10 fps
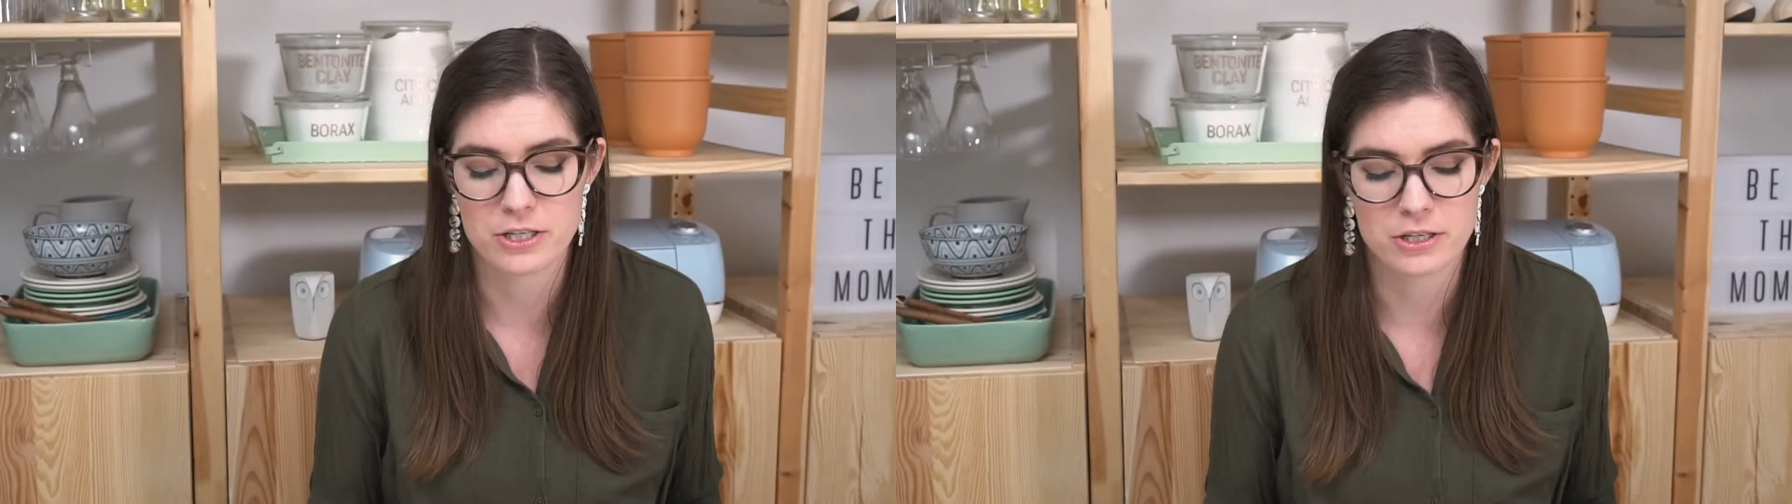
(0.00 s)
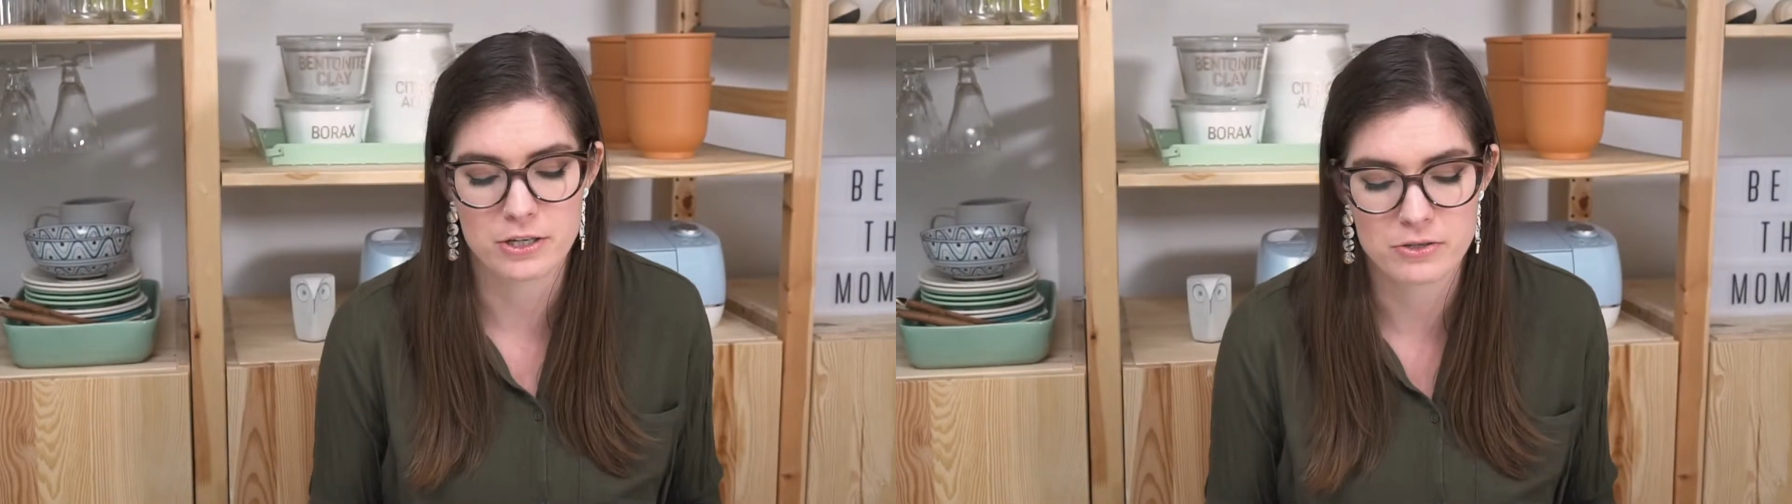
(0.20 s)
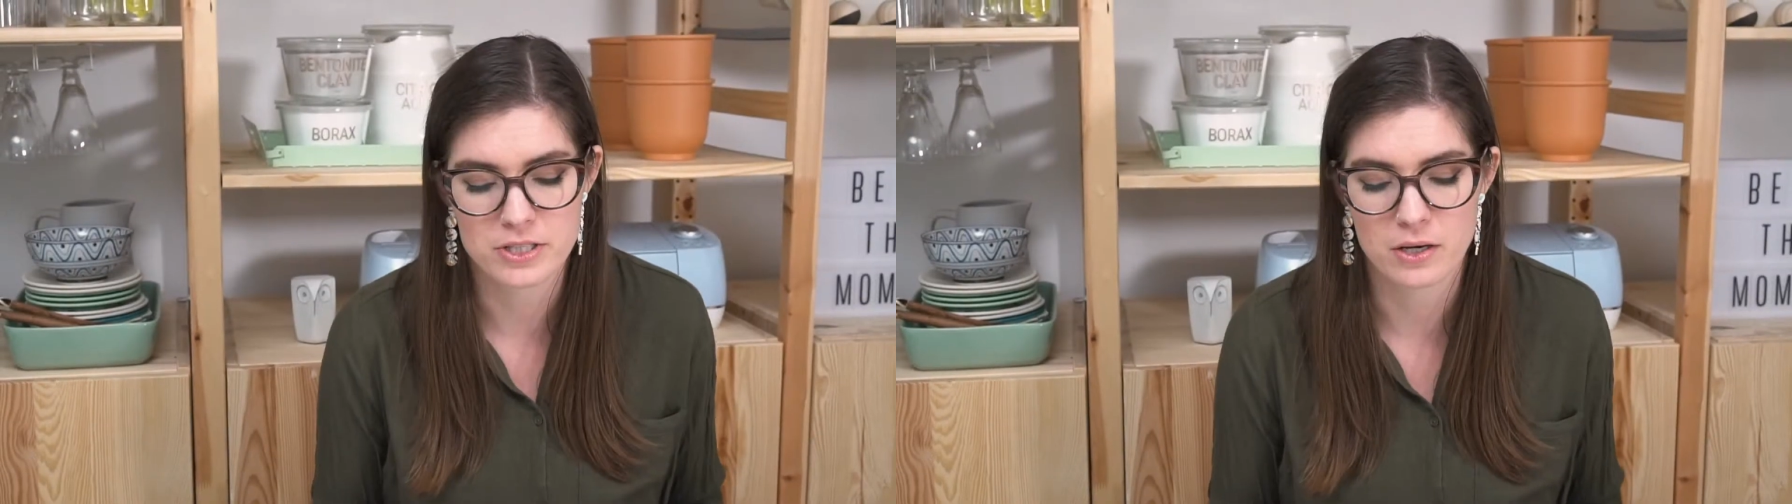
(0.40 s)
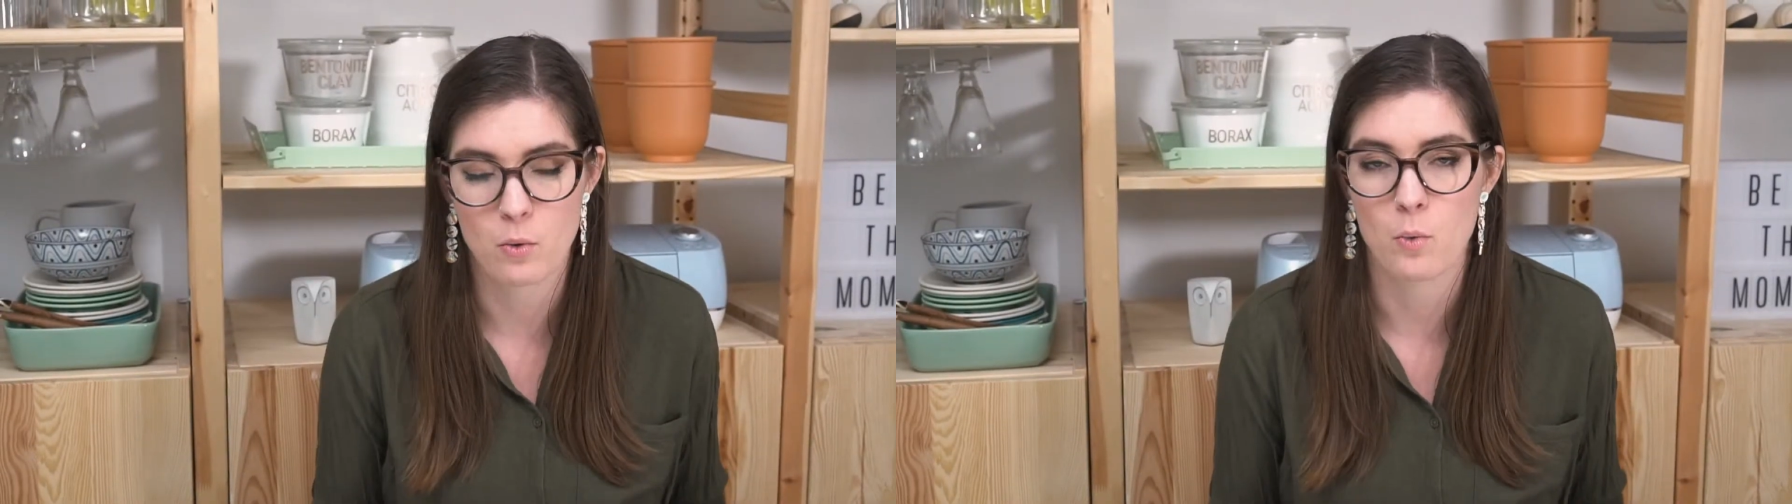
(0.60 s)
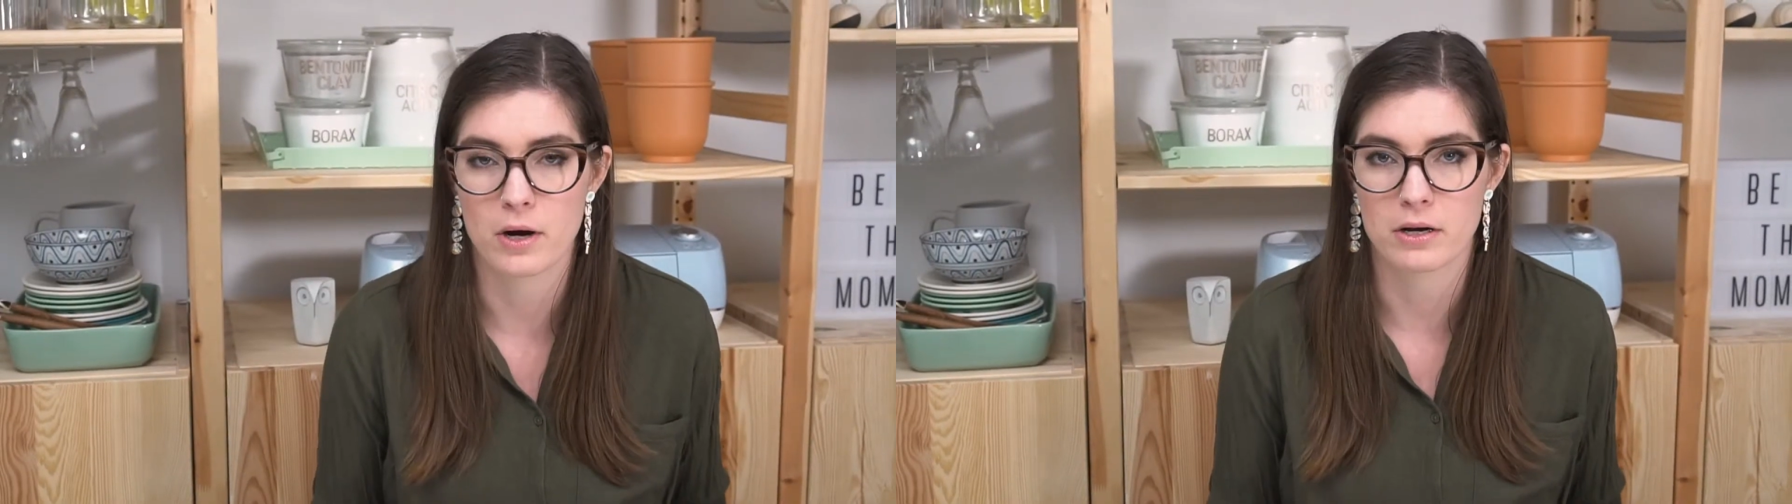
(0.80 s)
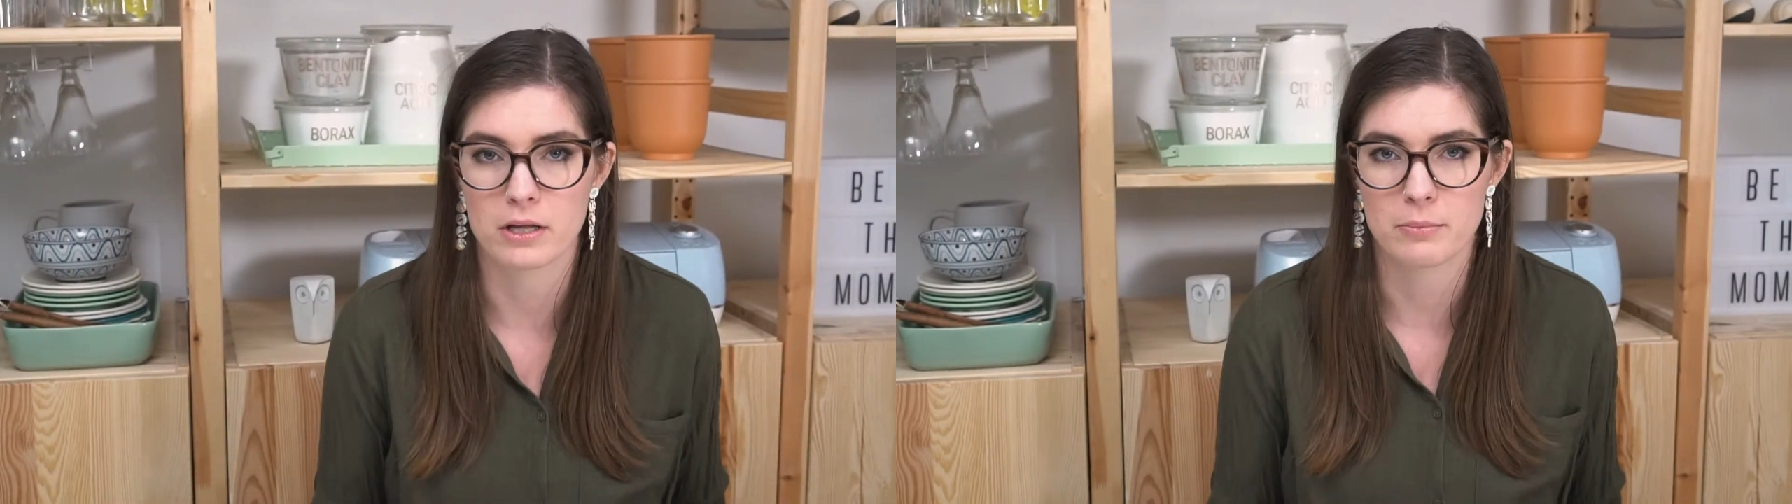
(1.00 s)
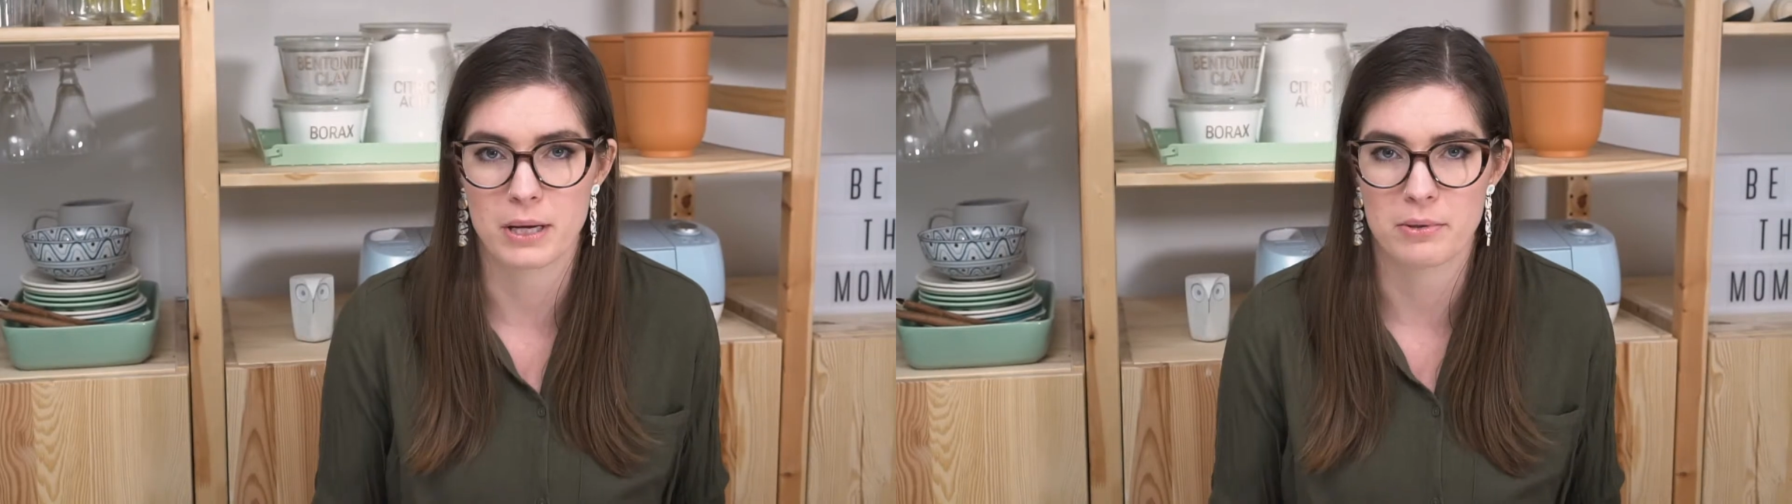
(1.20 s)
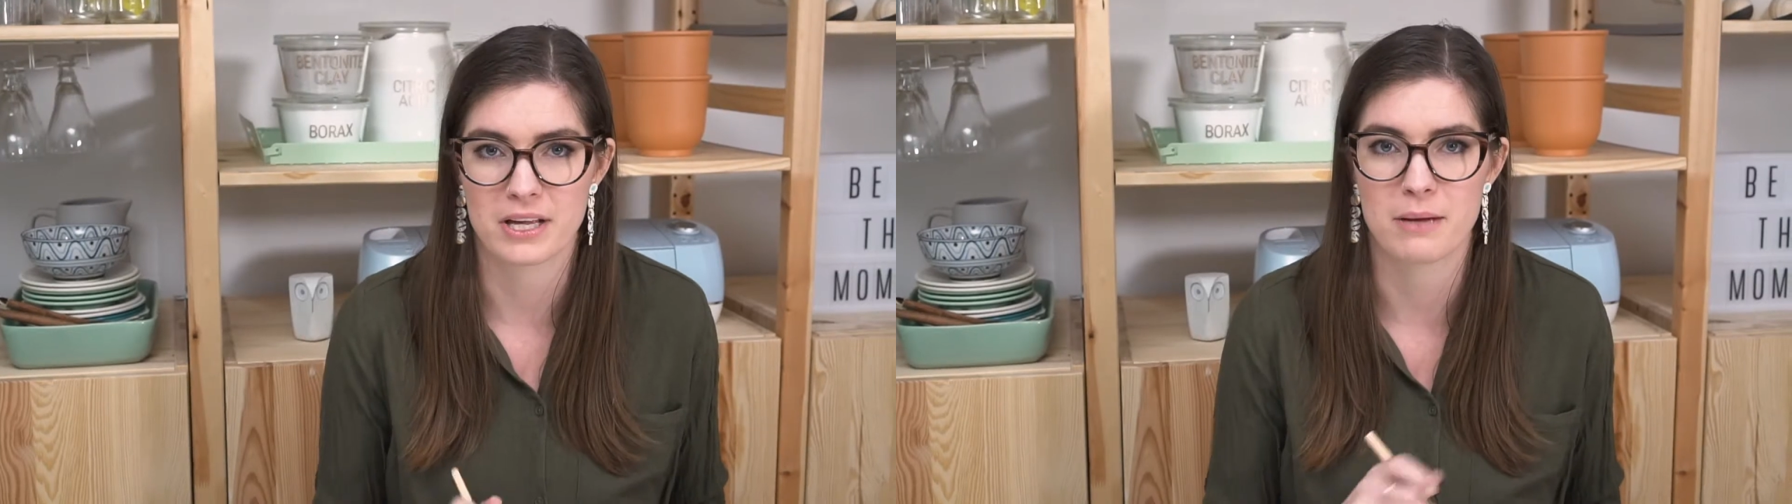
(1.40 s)
sure you're using watercolor
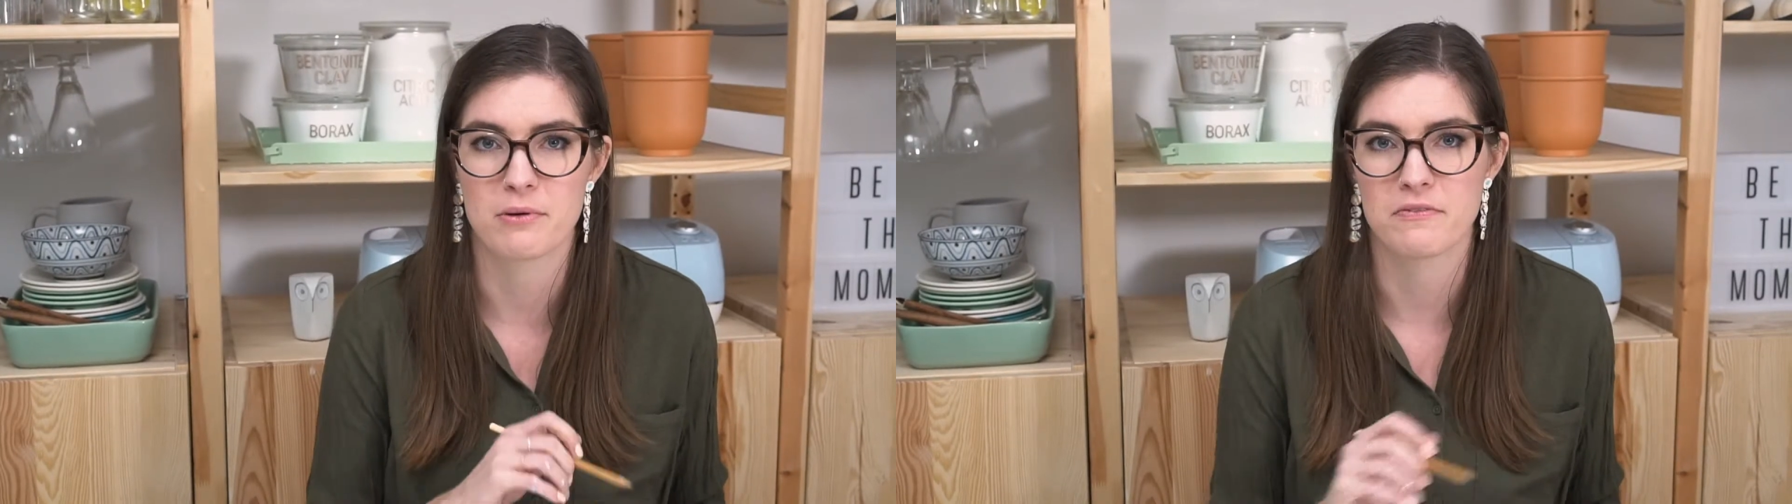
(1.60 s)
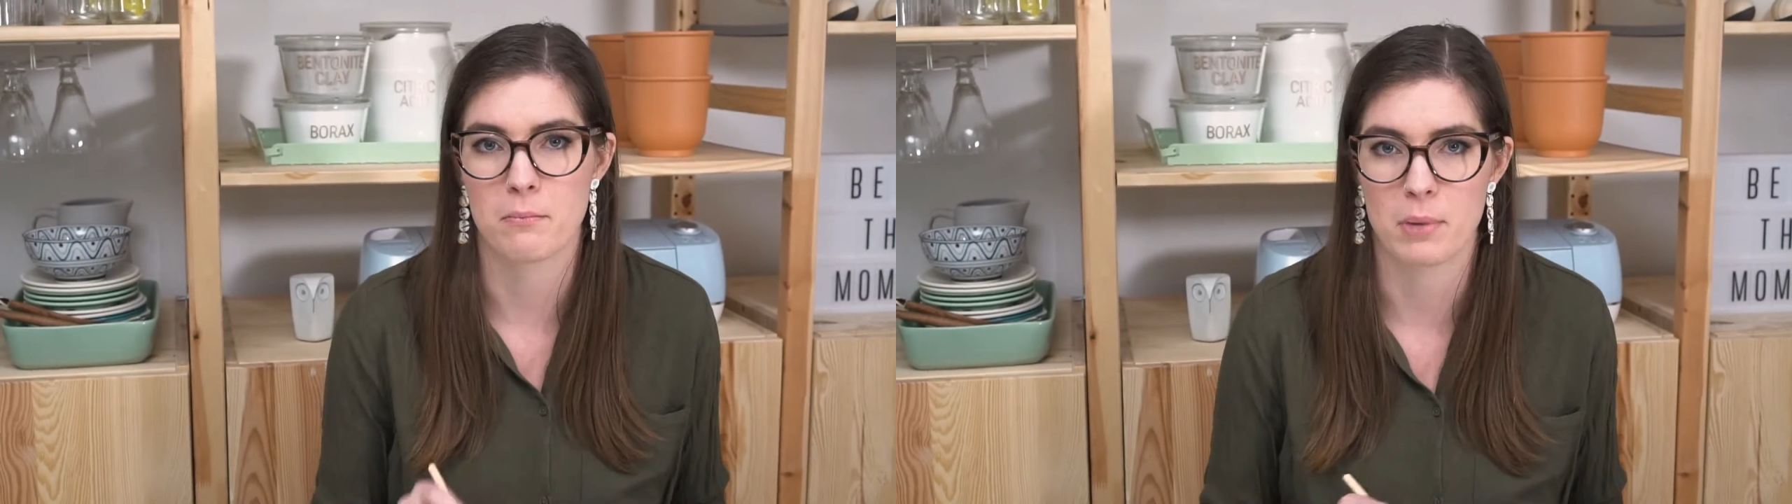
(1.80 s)
paper to keep it from